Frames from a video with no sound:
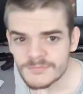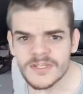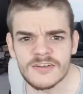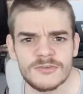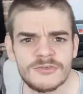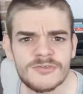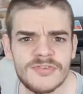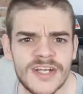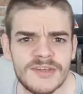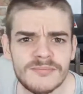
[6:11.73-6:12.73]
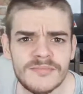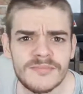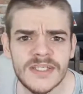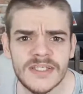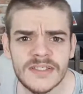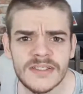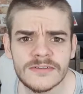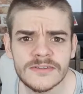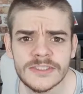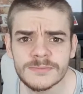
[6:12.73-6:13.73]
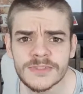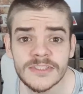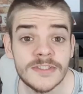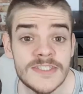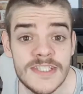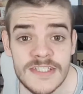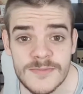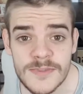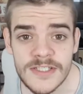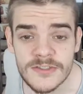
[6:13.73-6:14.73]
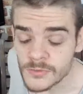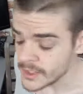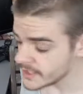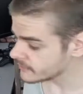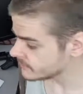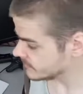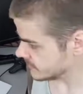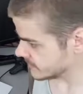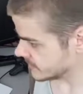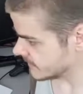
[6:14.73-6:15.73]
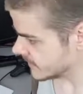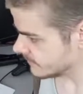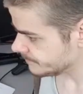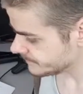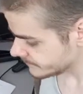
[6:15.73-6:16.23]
been over 5 minutes. Oh, yeah, it's been 6 minutes. Wow, didn't know that.